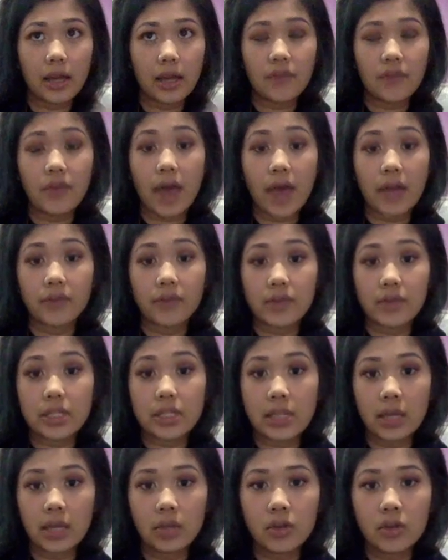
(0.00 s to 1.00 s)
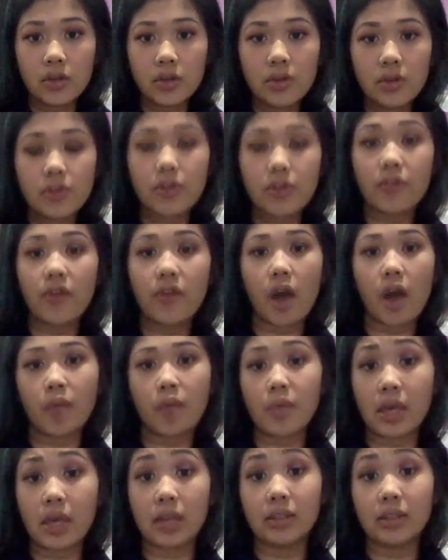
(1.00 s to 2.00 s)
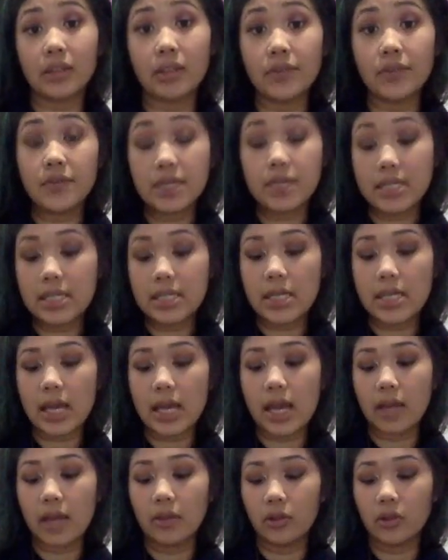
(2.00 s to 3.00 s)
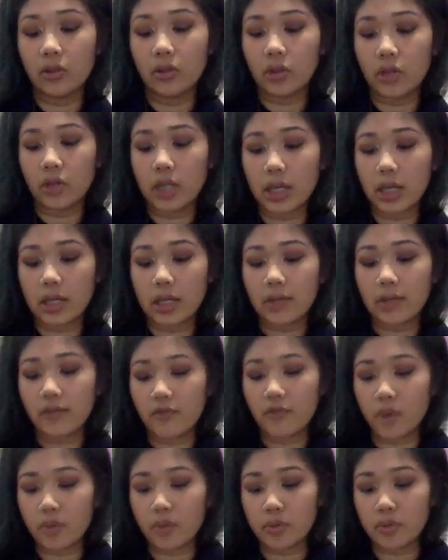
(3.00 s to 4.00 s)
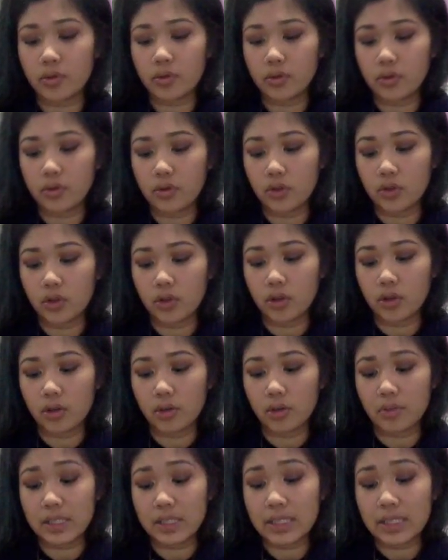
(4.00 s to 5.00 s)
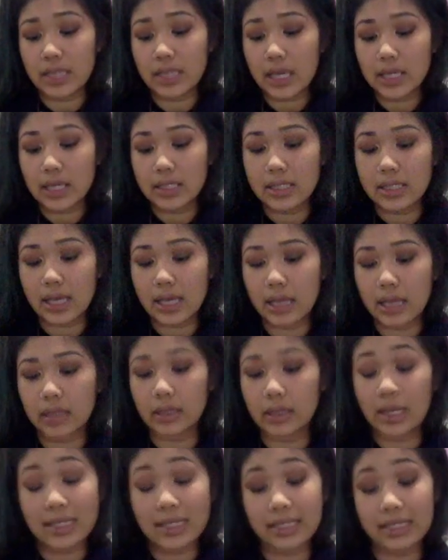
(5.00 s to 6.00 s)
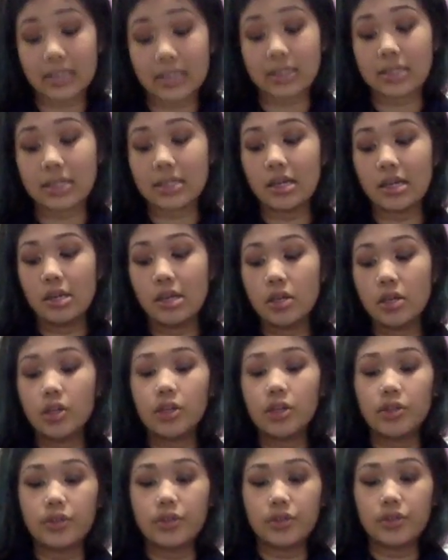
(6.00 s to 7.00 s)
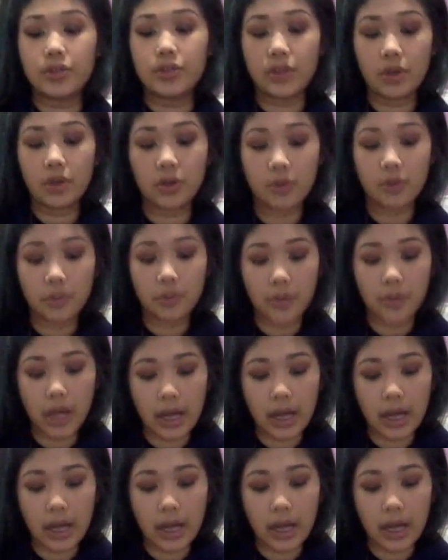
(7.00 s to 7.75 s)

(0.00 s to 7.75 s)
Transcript: of the end of the tunnel, the fog being lifted, and learning from your mistakes and lessons. So,